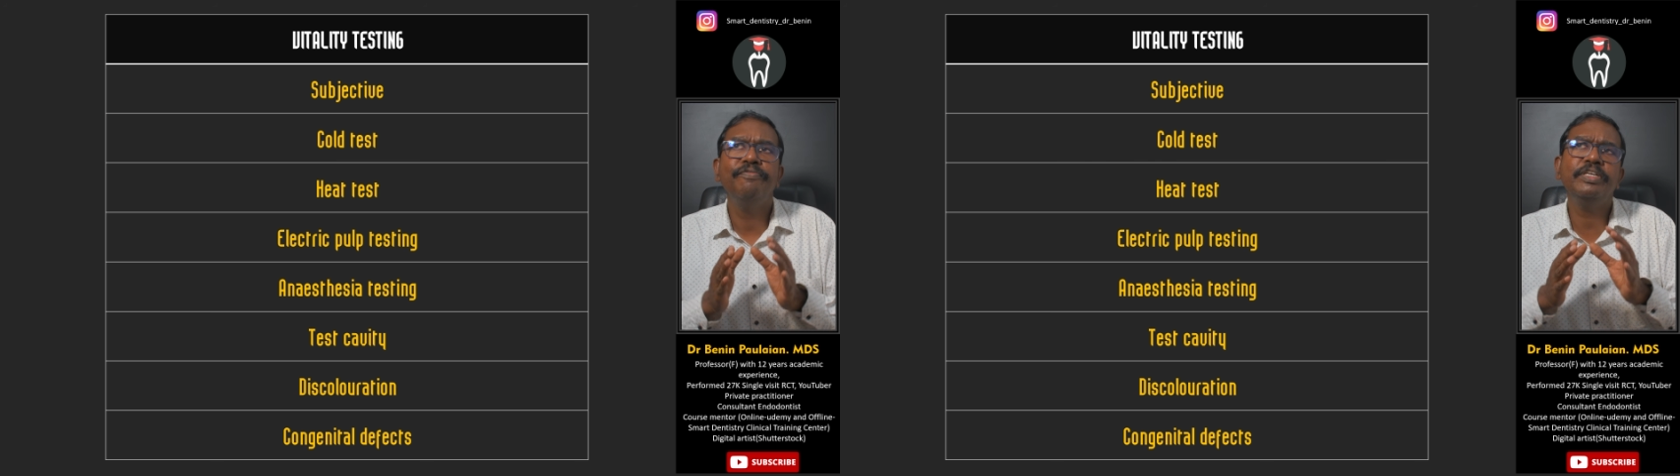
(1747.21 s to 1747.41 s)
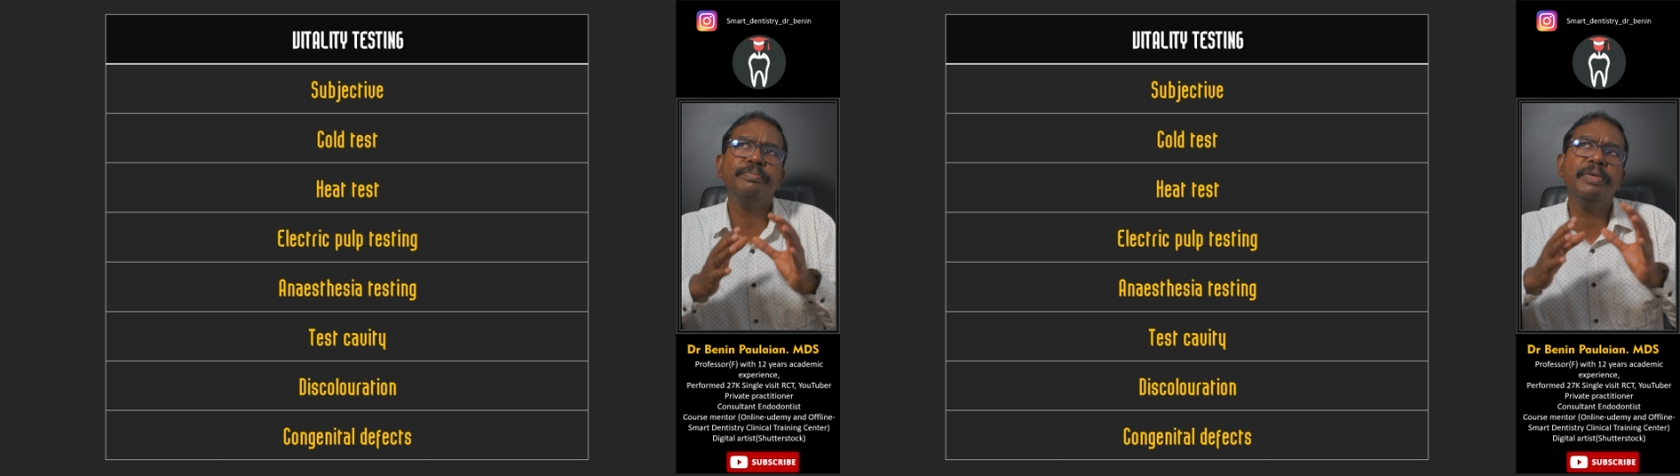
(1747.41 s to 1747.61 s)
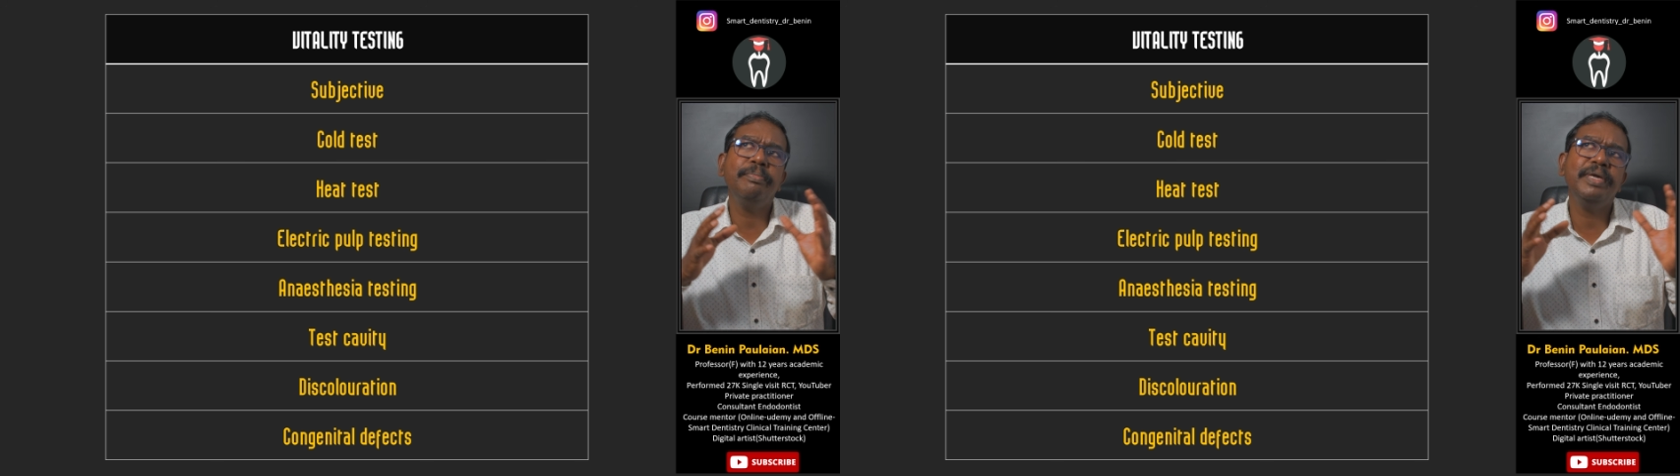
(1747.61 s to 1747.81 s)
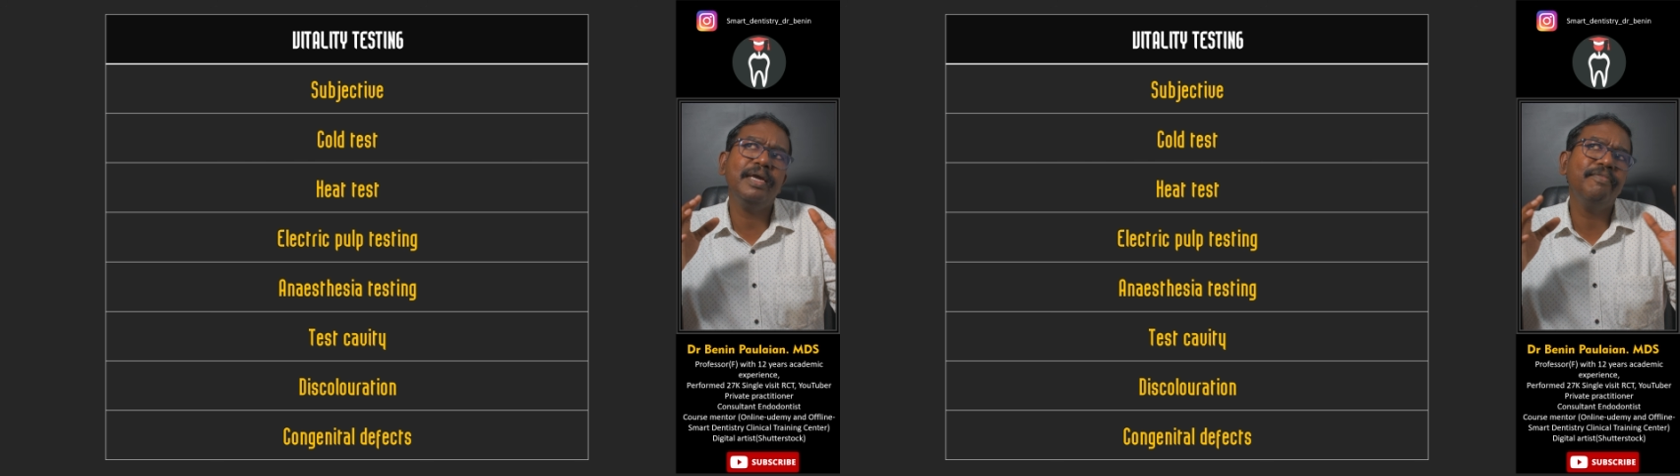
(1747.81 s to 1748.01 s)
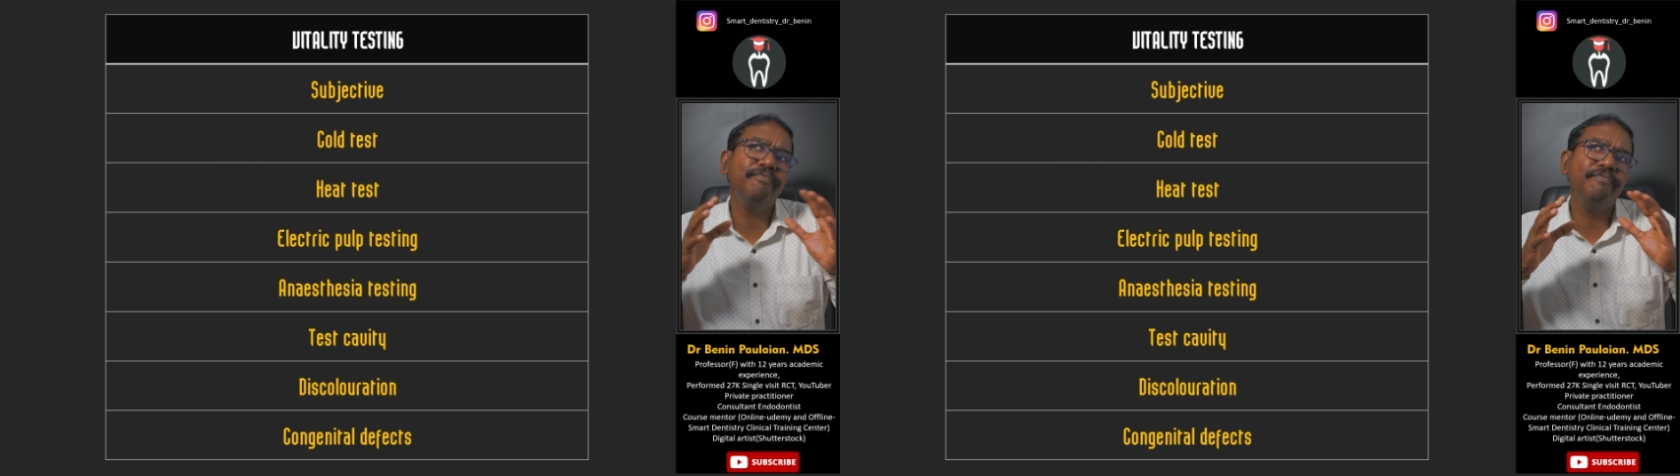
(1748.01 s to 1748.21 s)
which may
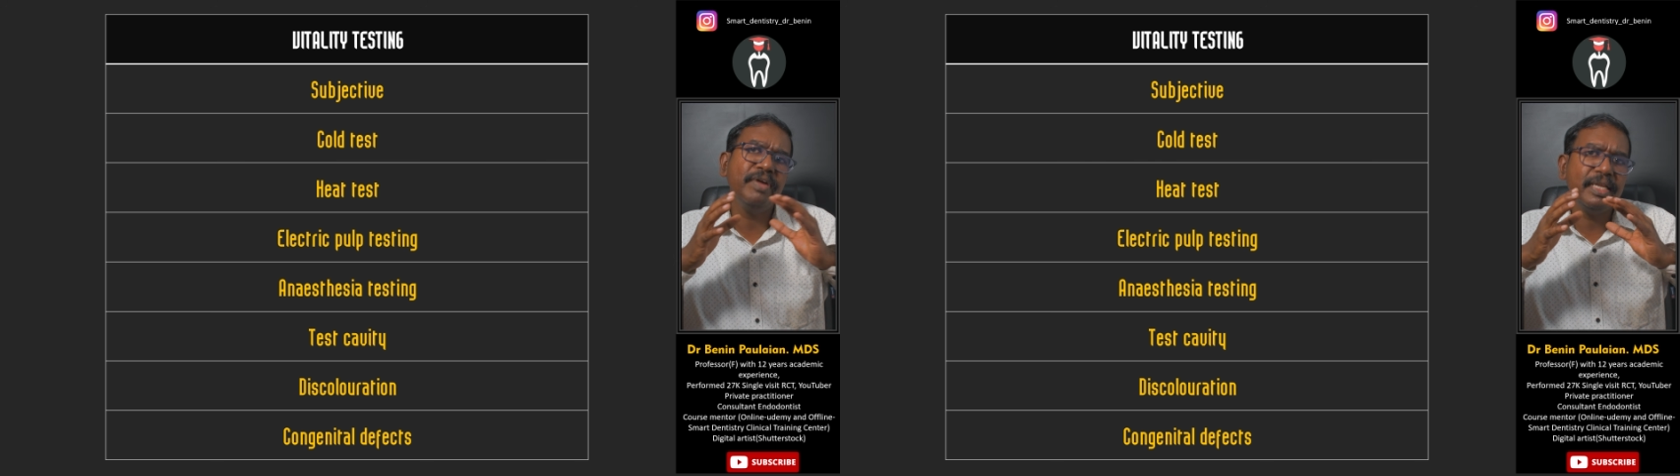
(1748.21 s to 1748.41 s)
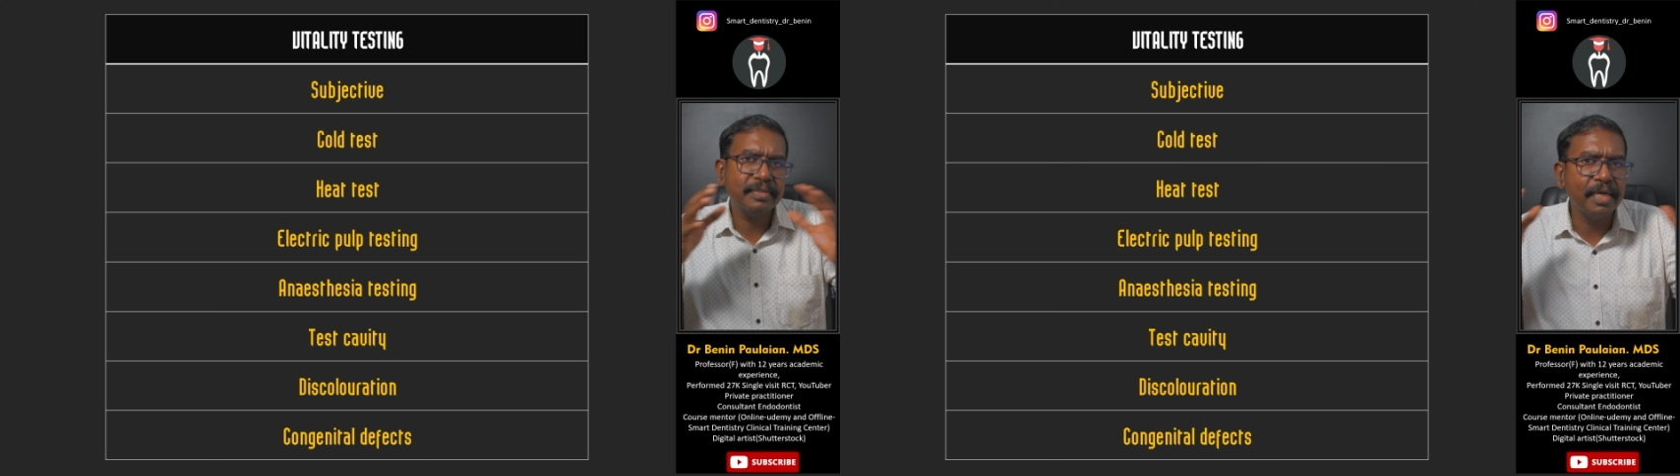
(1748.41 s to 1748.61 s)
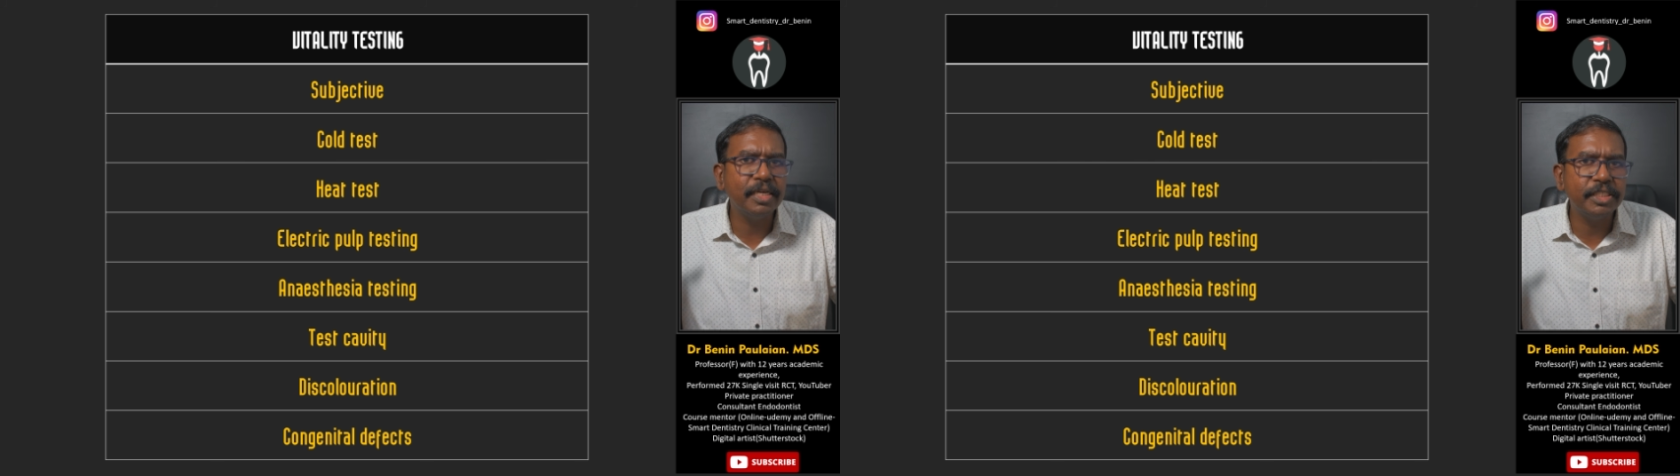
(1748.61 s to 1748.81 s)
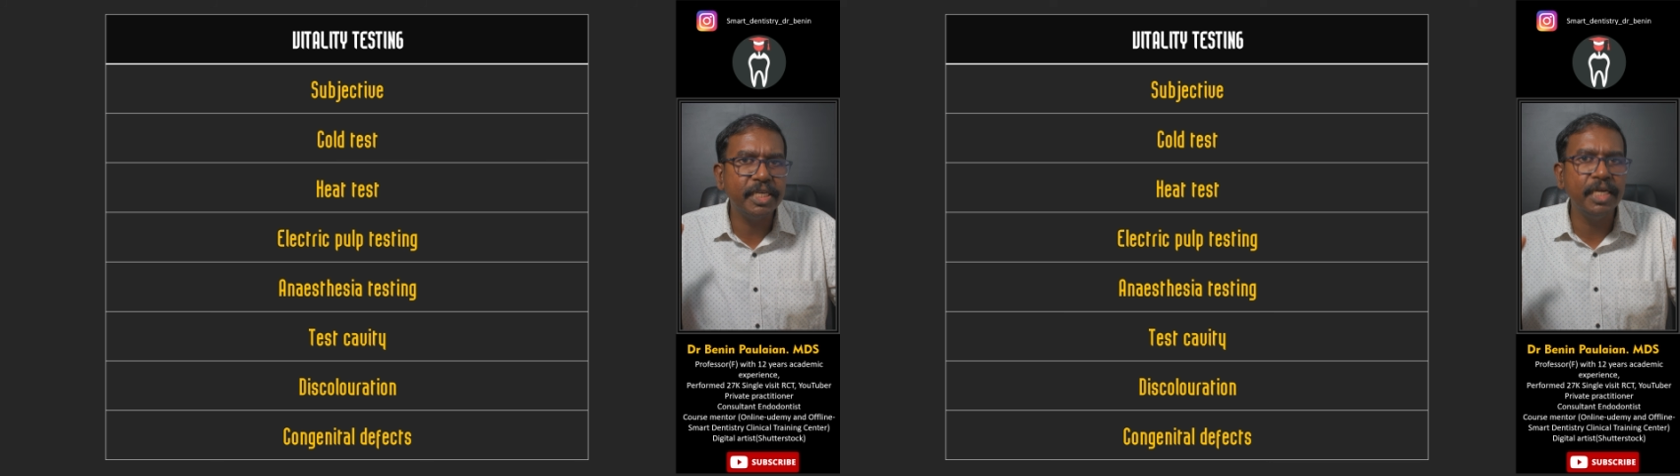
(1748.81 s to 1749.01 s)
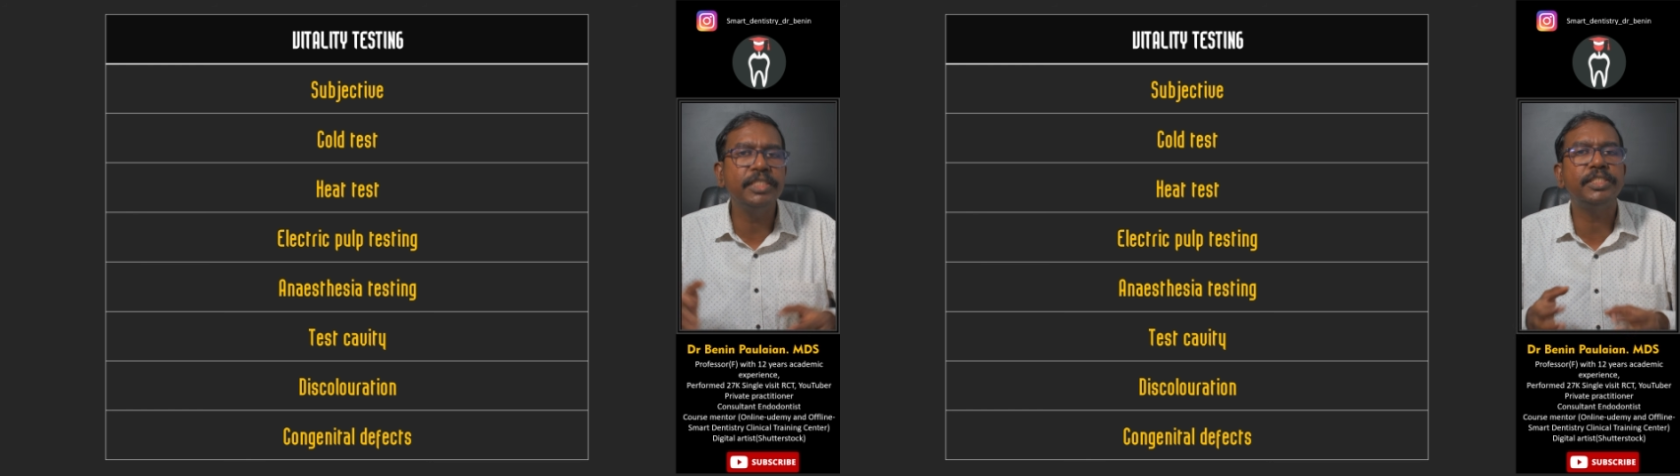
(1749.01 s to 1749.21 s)
be a very subtle
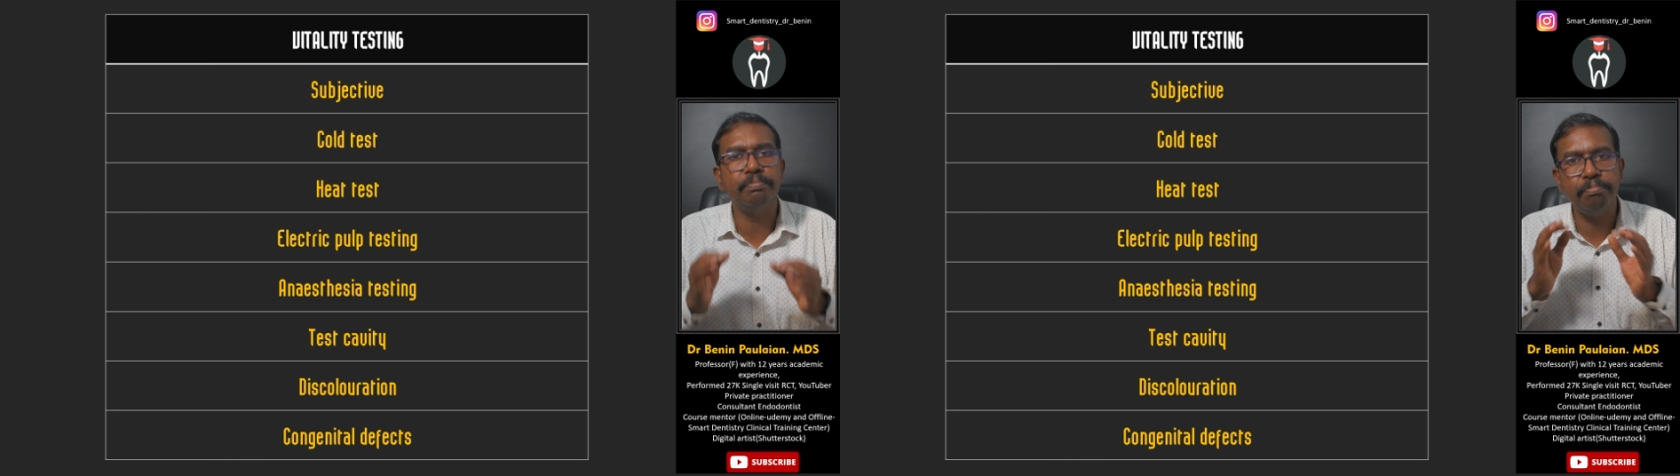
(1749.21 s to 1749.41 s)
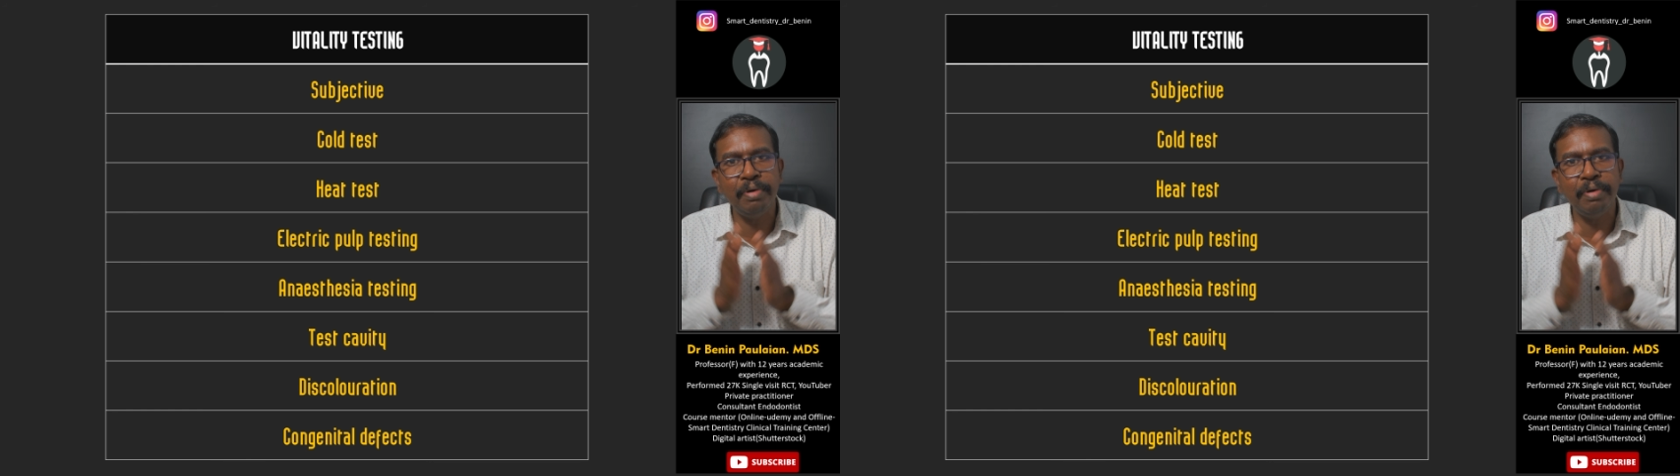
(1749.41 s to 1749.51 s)
change,